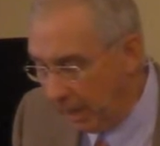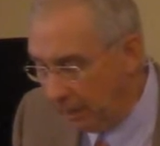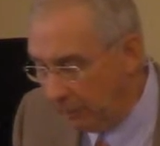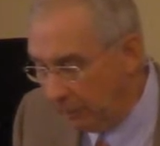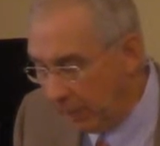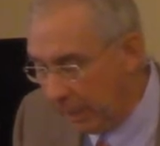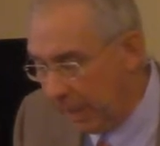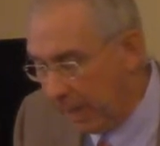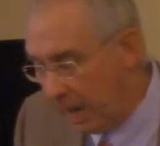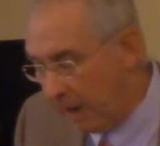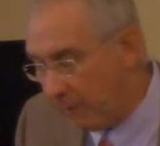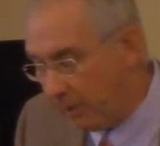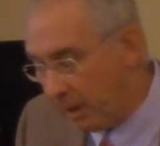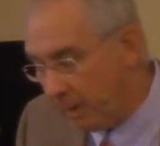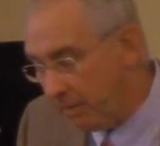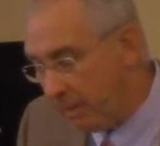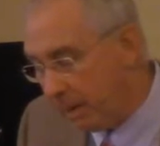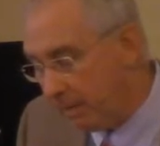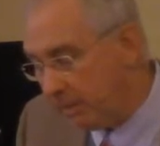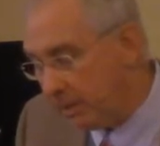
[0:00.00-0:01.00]
we have our
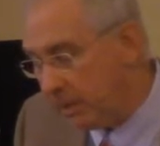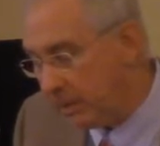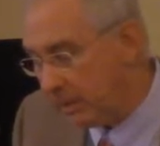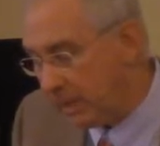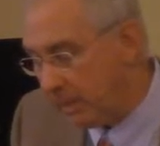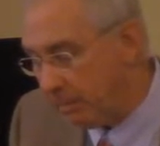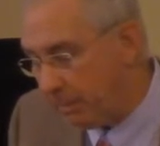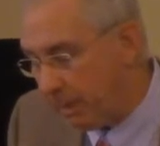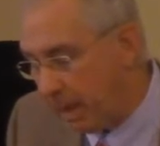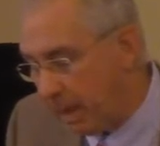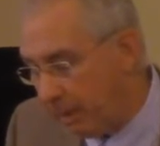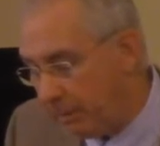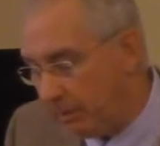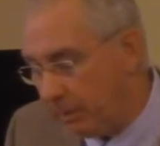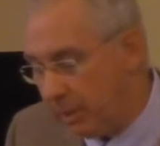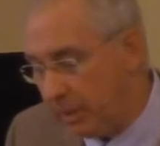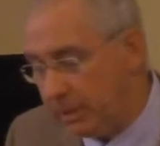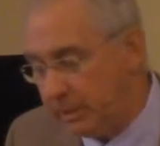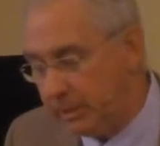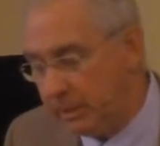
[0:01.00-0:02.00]
memories that
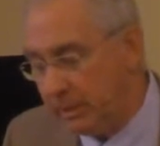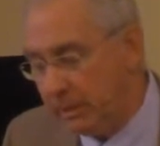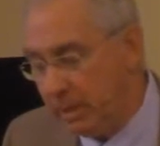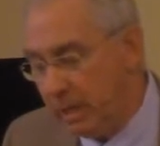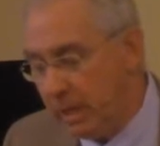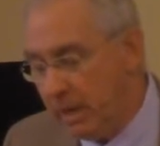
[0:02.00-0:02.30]
bother us.